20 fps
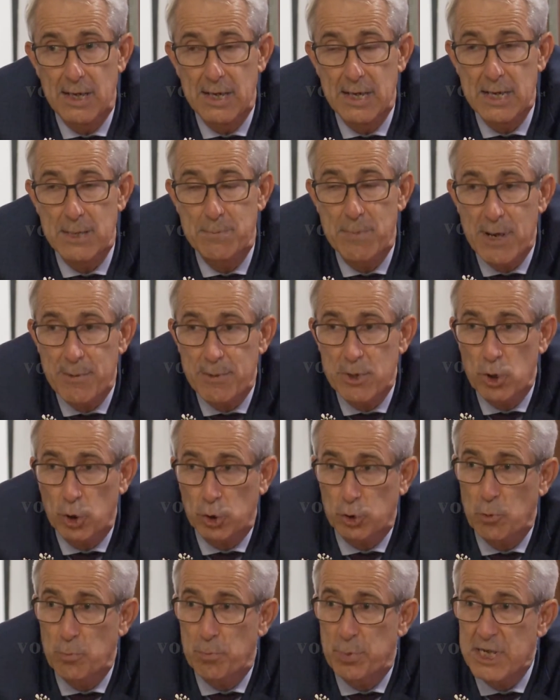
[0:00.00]
It may be
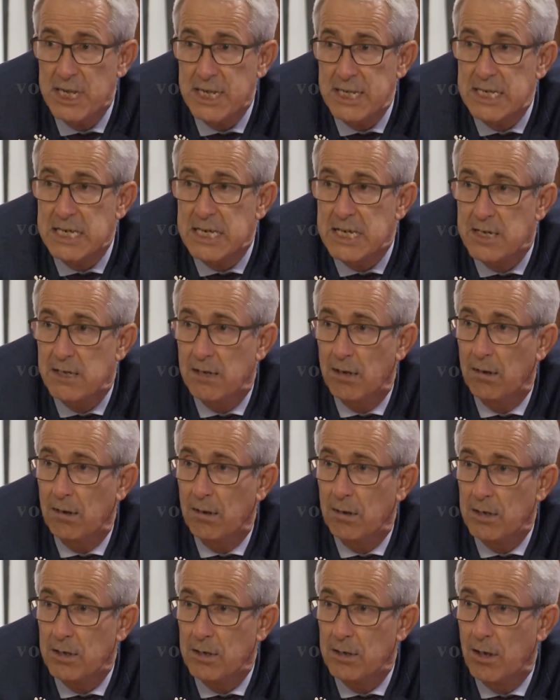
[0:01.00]
not completely,
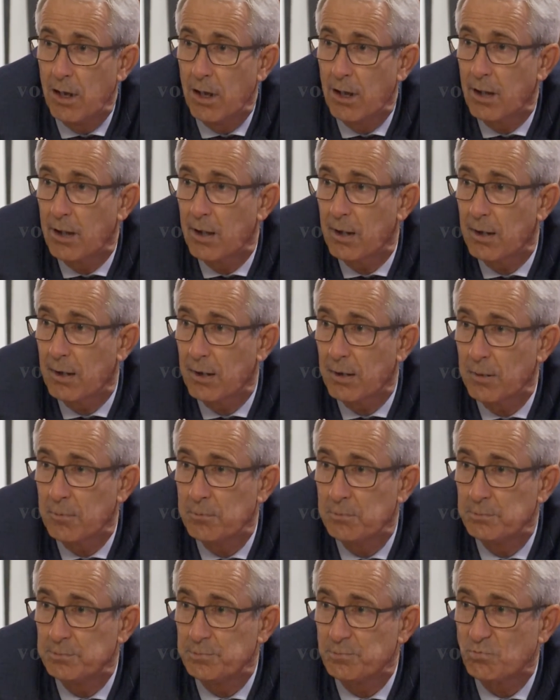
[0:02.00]

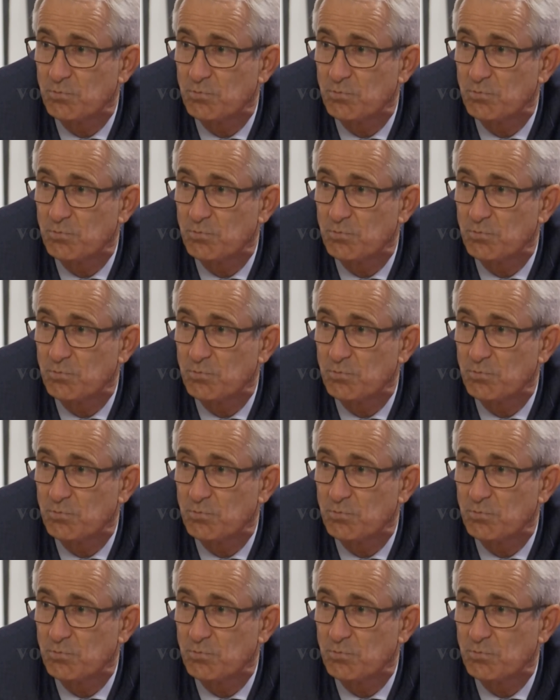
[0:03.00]
let's